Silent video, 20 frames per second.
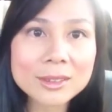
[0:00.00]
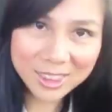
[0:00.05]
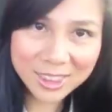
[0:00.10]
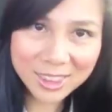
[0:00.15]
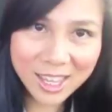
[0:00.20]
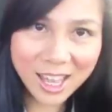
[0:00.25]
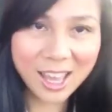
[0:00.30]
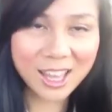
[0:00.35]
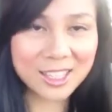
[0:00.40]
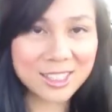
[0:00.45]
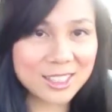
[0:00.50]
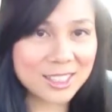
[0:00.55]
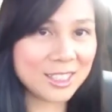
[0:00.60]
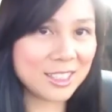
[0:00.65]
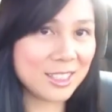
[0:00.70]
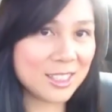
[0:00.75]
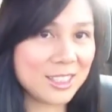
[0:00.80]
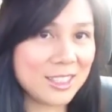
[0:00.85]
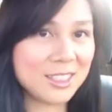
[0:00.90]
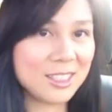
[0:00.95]
That
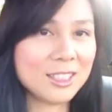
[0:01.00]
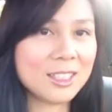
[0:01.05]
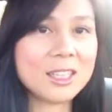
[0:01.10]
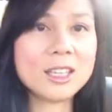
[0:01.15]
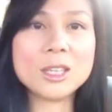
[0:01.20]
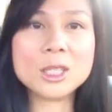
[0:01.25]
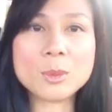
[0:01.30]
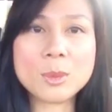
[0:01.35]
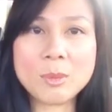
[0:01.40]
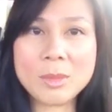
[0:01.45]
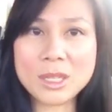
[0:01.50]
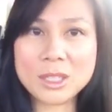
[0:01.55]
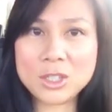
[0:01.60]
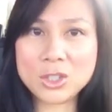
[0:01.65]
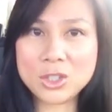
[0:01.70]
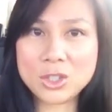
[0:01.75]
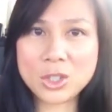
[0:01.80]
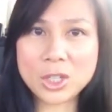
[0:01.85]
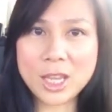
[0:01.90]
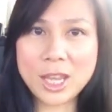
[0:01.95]
is my
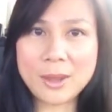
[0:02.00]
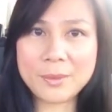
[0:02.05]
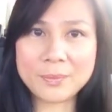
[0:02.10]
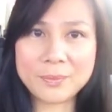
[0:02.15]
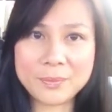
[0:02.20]
message today.